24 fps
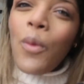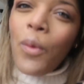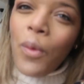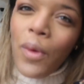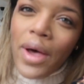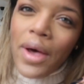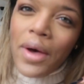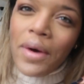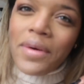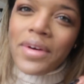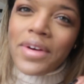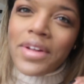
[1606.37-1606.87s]

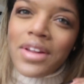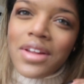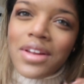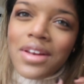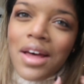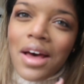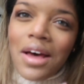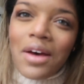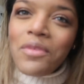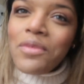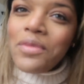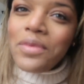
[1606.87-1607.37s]
Wow, I did
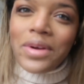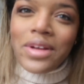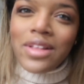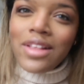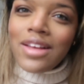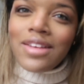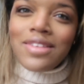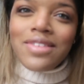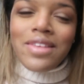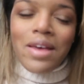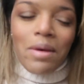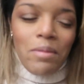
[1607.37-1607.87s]
not
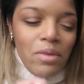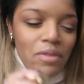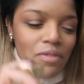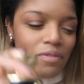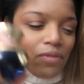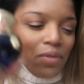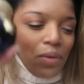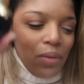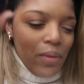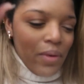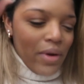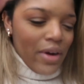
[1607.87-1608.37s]
realize that
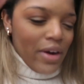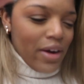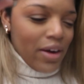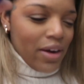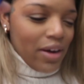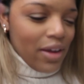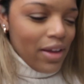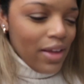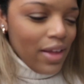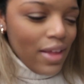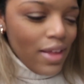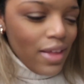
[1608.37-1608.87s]
before.
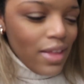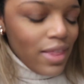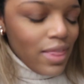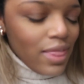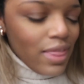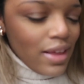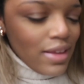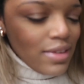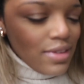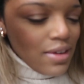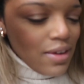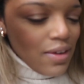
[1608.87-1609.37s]

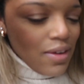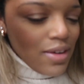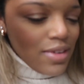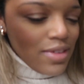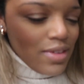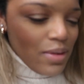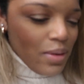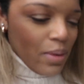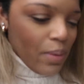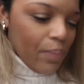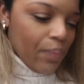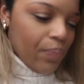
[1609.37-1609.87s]
That's
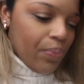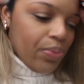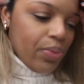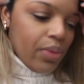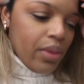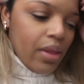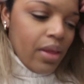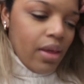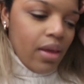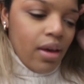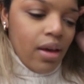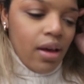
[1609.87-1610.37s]
awesome.
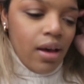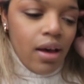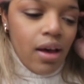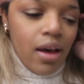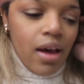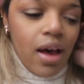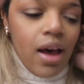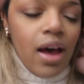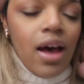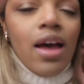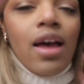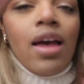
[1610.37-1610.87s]

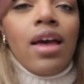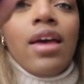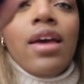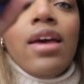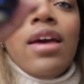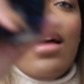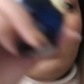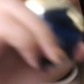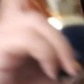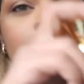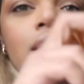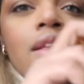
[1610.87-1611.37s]

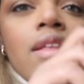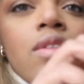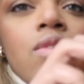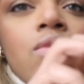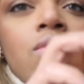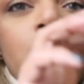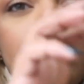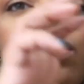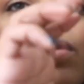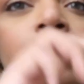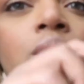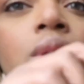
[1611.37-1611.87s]
I
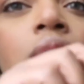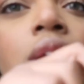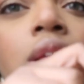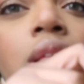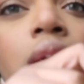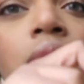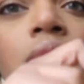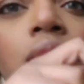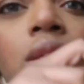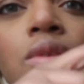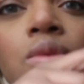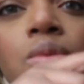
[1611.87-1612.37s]
really
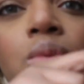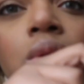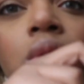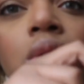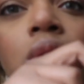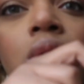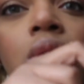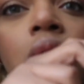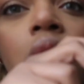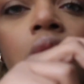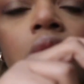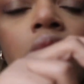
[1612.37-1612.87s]
like this
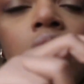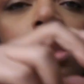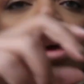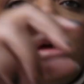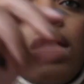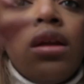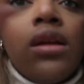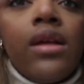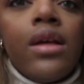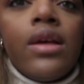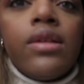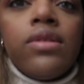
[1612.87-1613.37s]
one.
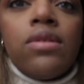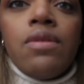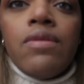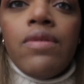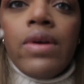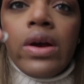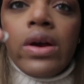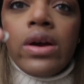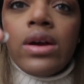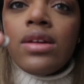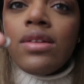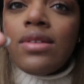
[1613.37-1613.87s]
Again, it's a
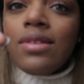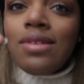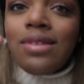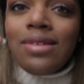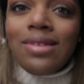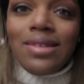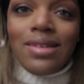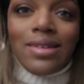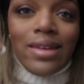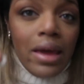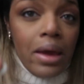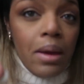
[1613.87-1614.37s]
very
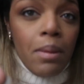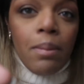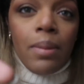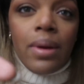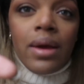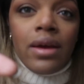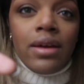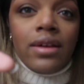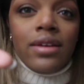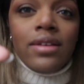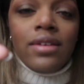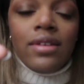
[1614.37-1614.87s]

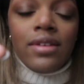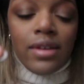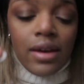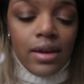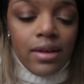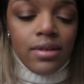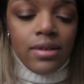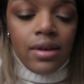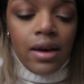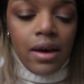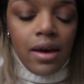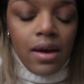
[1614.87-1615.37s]
statement
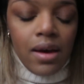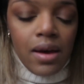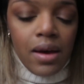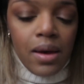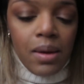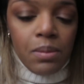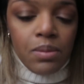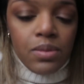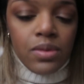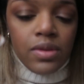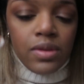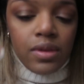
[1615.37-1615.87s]

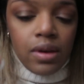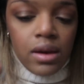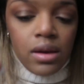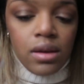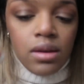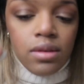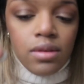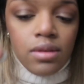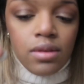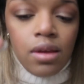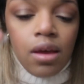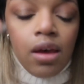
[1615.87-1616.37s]
daytime
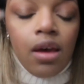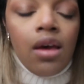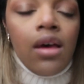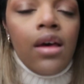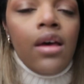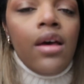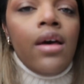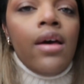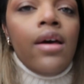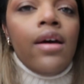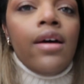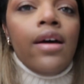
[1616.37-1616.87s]
scent.
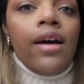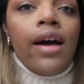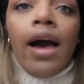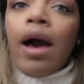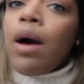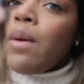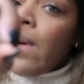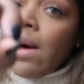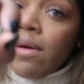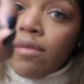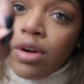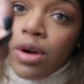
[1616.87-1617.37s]

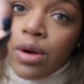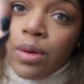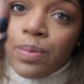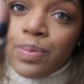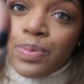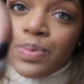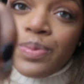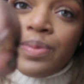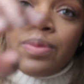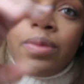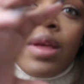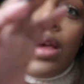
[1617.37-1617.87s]
However,
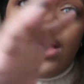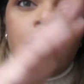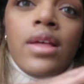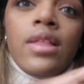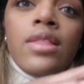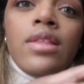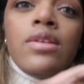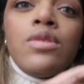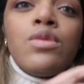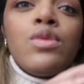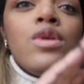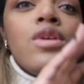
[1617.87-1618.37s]

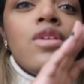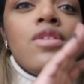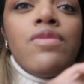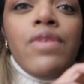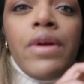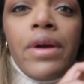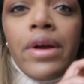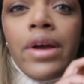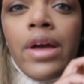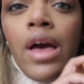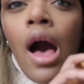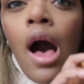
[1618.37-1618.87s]
this one is
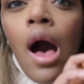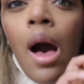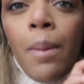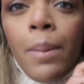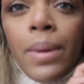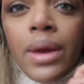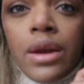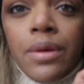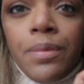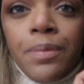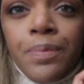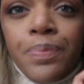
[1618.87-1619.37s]
very
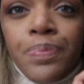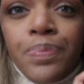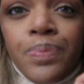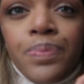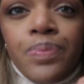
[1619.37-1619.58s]
common.